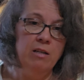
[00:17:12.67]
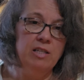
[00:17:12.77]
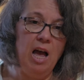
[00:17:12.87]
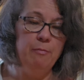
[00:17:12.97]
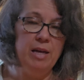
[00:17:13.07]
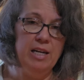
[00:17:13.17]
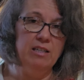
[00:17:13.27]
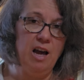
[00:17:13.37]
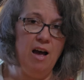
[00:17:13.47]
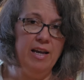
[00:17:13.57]

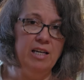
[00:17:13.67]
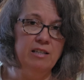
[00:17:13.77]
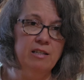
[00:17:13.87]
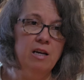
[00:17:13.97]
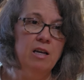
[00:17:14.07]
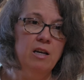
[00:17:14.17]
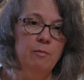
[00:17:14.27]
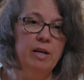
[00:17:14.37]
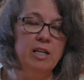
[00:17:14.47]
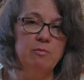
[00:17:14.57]
diabetic diet
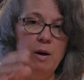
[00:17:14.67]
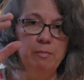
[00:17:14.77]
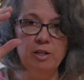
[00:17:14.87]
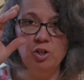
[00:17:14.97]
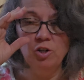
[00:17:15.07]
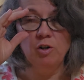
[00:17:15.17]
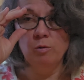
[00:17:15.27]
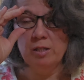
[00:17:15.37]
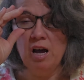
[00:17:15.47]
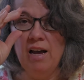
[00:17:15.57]
because my blood sugar
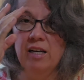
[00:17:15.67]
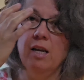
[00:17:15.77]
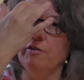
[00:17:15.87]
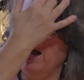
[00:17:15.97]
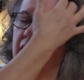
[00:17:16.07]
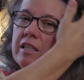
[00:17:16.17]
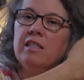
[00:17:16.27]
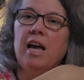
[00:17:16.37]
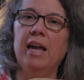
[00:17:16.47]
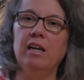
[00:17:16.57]
was high. I never had to
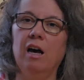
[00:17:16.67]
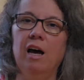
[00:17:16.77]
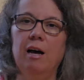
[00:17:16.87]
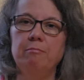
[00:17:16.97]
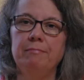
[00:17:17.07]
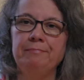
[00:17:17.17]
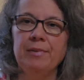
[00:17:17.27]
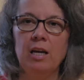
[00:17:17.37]
take insulin